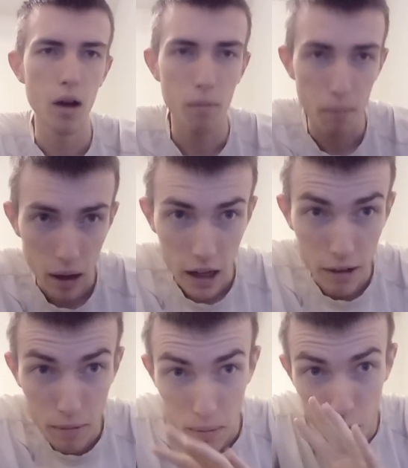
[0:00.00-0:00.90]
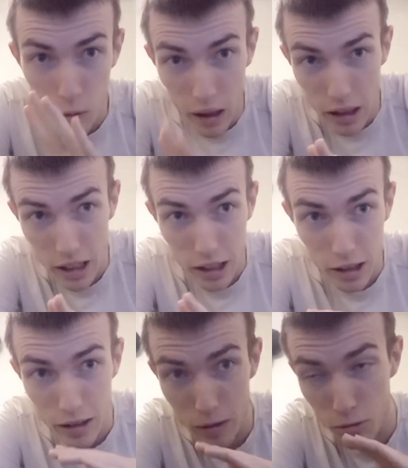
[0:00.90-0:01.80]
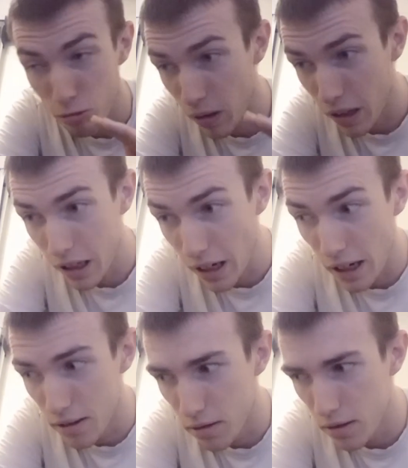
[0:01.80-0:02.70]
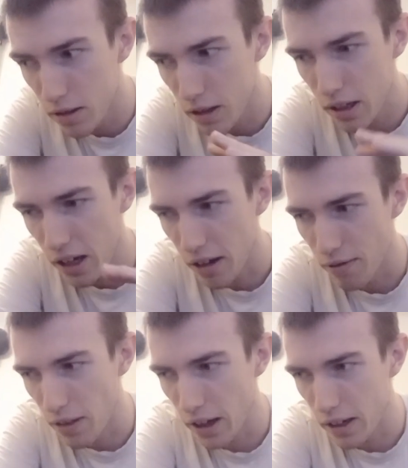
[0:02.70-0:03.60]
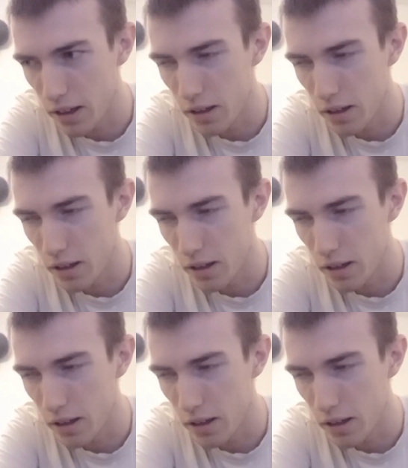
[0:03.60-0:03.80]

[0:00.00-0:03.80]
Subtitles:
But it would be really, really nice if they can.